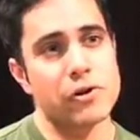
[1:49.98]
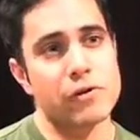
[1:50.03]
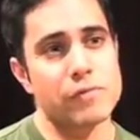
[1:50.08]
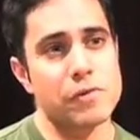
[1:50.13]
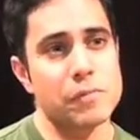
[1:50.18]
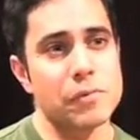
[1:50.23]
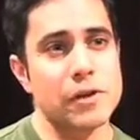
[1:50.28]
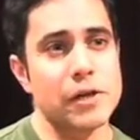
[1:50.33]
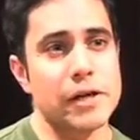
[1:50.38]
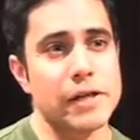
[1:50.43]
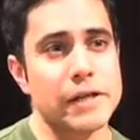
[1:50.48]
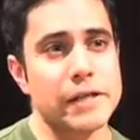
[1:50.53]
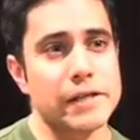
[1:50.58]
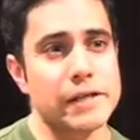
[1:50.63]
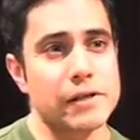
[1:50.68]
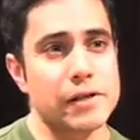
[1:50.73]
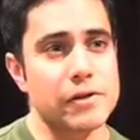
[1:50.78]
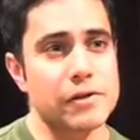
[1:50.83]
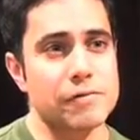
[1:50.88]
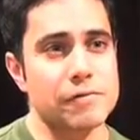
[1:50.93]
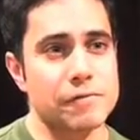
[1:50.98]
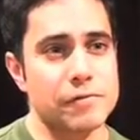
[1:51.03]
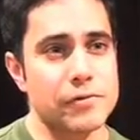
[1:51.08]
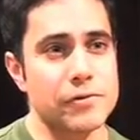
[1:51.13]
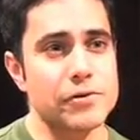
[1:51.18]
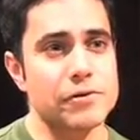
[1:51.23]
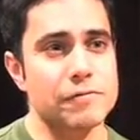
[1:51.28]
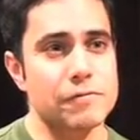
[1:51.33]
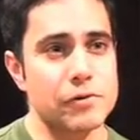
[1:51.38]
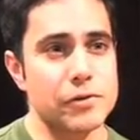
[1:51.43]
of the play, uh, the
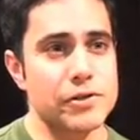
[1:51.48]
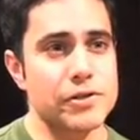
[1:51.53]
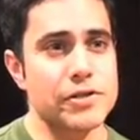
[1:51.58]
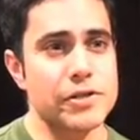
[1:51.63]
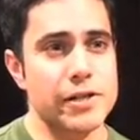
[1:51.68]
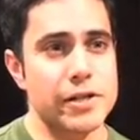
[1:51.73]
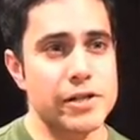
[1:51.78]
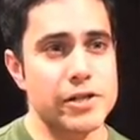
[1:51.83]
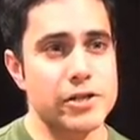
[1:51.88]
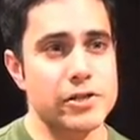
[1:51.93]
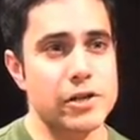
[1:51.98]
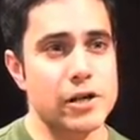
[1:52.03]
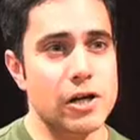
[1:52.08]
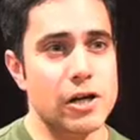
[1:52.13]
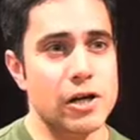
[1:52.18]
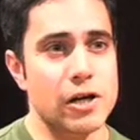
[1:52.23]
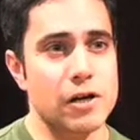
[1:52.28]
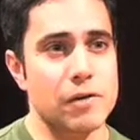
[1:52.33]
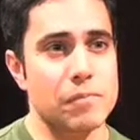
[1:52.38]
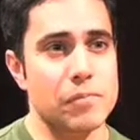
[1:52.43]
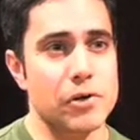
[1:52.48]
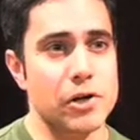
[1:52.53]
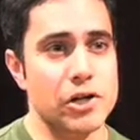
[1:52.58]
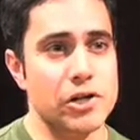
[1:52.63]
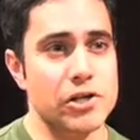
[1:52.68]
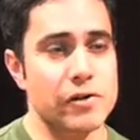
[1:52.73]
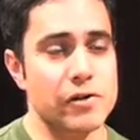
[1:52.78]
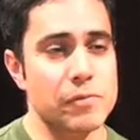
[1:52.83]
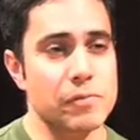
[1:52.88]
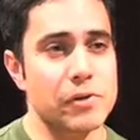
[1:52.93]
first fully staged uh,
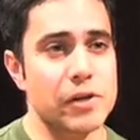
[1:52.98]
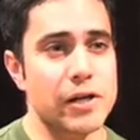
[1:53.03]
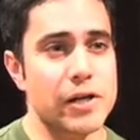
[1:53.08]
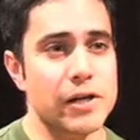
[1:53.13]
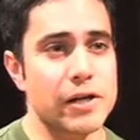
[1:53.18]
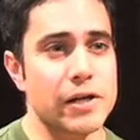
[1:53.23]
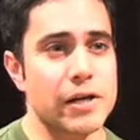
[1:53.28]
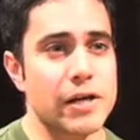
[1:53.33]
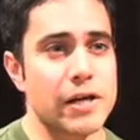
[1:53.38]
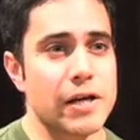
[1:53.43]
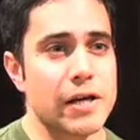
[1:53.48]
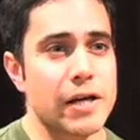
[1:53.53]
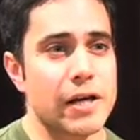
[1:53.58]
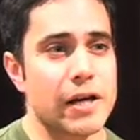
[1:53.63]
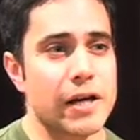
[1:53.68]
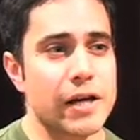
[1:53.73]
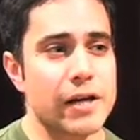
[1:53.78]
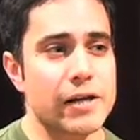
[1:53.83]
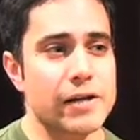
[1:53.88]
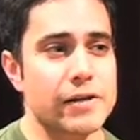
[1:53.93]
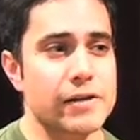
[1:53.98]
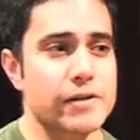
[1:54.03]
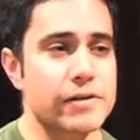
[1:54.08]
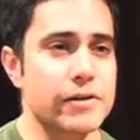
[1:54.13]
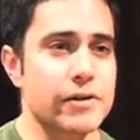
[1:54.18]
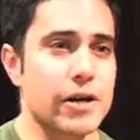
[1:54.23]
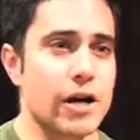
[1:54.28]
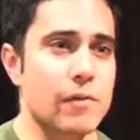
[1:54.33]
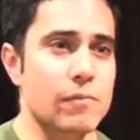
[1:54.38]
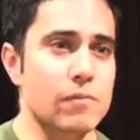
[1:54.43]
production of the play. And
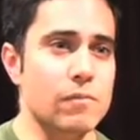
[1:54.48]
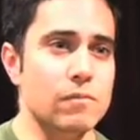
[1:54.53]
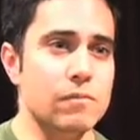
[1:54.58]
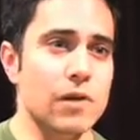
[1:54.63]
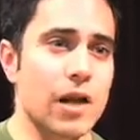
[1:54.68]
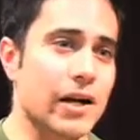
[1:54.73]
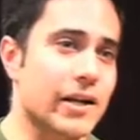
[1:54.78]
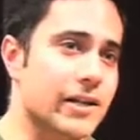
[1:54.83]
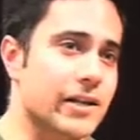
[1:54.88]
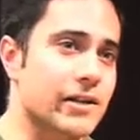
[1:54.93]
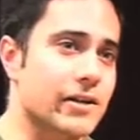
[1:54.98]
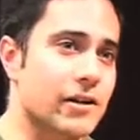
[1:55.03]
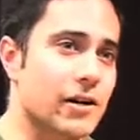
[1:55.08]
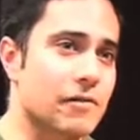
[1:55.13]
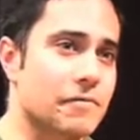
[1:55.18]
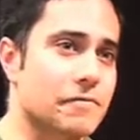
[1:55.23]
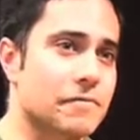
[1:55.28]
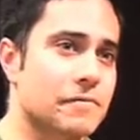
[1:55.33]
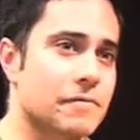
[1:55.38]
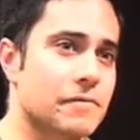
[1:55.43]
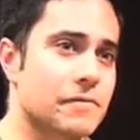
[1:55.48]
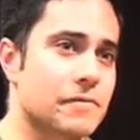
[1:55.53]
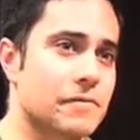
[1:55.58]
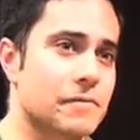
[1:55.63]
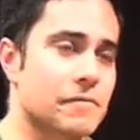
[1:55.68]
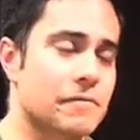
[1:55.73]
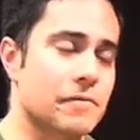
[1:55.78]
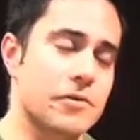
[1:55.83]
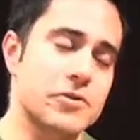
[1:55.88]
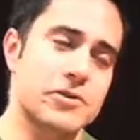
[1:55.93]
I'm lucky enough,
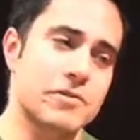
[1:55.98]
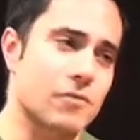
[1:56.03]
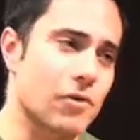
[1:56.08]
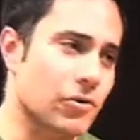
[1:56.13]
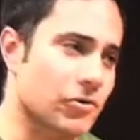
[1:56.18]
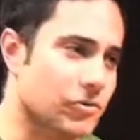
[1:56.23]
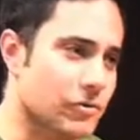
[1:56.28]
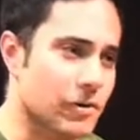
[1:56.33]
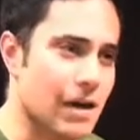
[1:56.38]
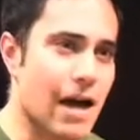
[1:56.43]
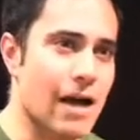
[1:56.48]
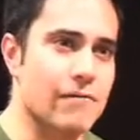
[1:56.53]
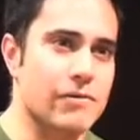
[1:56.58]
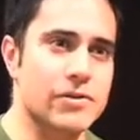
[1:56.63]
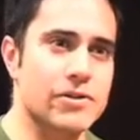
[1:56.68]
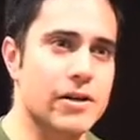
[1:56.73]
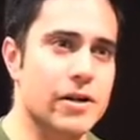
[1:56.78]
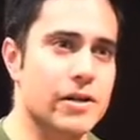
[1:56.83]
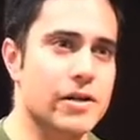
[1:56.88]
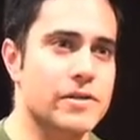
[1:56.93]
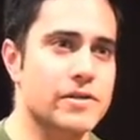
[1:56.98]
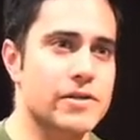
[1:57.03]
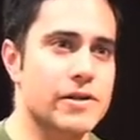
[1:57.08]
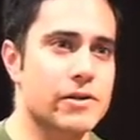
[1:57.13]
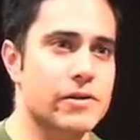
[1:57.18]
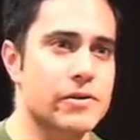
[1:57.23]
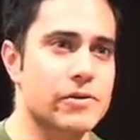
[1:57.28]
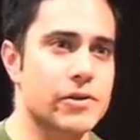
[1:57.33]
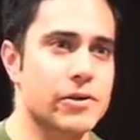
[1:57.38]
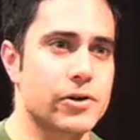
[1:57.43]
first of all, to have it done at
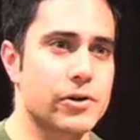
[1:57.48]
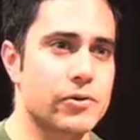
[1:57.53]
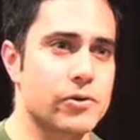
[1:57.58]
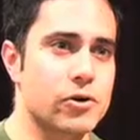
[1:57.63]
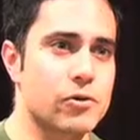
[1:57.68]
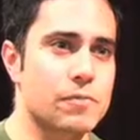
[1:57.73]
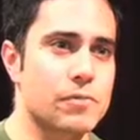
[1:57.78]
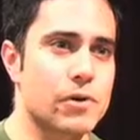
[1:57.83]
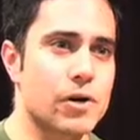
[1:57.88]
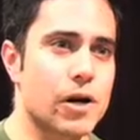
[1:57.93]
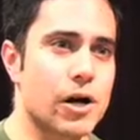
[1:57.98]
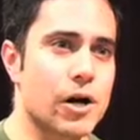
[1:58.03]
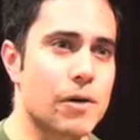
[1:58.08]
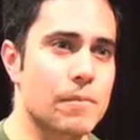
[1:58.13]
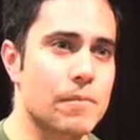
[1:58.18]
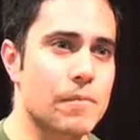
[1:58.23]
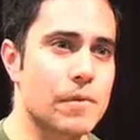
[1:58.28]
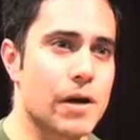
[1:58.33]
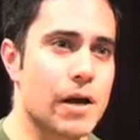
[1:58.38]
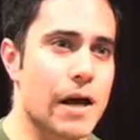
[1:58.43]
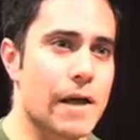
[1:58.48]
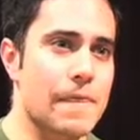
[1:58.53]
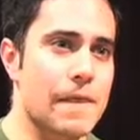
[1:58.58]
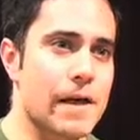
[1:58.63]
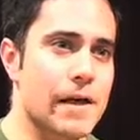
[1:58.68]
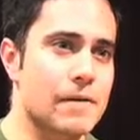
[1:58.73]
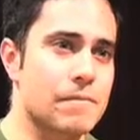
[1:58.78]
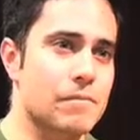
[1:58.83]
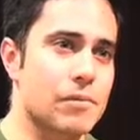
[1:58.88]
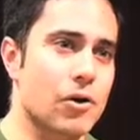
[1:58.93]
Center Theatre Group, um, and
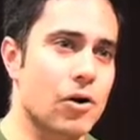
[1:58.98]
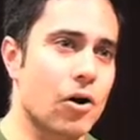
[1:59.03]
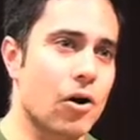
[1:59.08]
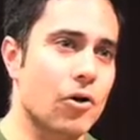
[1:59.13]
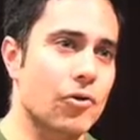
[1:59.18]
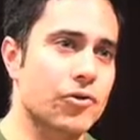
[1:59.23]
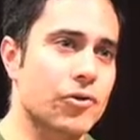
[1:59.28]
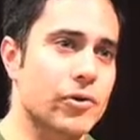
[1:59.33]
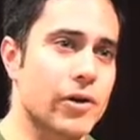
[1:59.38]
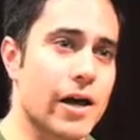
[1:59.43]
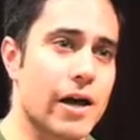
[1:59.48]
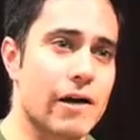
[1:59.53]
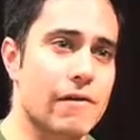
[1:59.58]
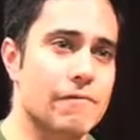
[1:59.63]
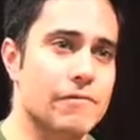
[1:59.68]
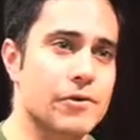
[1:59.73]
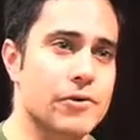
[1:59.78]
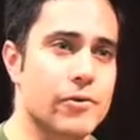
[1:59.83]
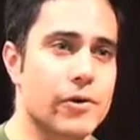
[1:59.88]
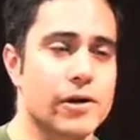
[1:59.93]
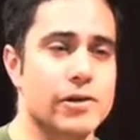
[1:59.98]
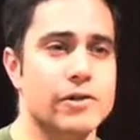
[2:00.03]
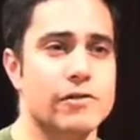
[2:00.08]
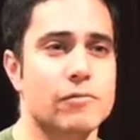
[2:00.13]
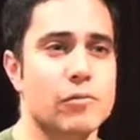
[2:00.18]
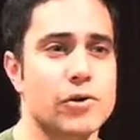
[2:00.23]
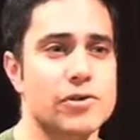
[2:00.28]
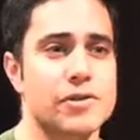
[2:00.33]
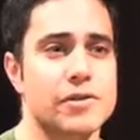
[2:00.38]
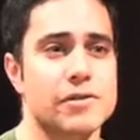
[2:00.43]
then also to have the direction of
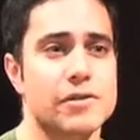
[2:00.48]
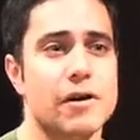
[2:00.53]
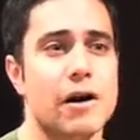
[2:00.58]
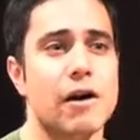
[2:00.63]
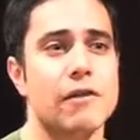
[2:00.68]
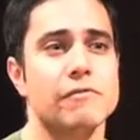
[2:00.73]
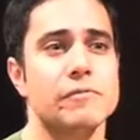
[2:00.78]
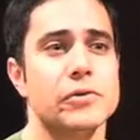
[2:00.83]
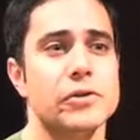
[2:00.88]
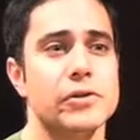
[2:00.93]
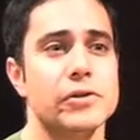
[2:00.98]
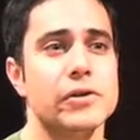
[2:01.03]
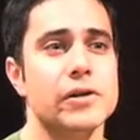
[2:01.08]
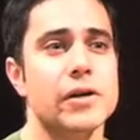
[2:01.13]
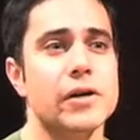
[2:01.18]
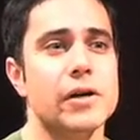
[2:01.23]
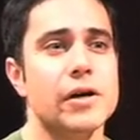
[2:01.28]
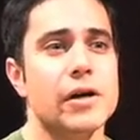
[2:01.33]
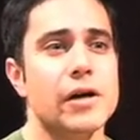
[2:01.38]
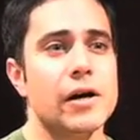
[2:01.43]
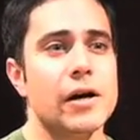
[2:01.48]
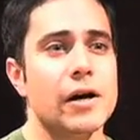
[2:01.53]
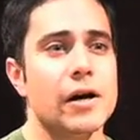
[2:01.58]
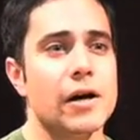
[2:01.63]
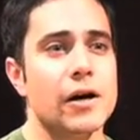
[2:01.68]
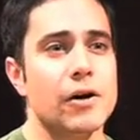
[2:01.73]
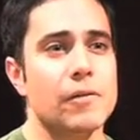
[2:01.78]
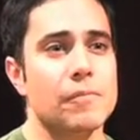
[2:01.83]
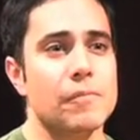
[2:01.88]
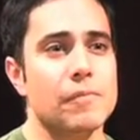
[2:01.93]
Moises Kaufman.
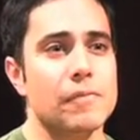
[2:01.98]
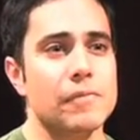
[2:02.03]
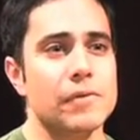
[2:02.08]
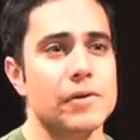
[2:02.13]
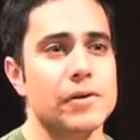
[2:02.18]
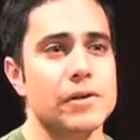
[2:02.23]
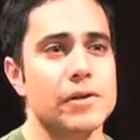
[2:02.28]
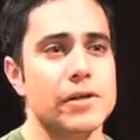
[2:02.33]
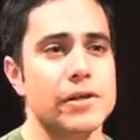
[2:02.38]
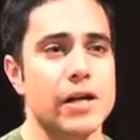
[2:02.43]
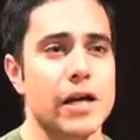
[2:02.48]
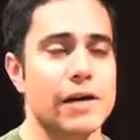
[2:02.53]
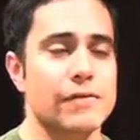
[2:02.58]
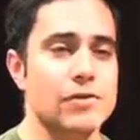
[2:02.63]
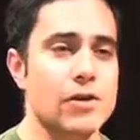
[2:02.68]
Um, he and I have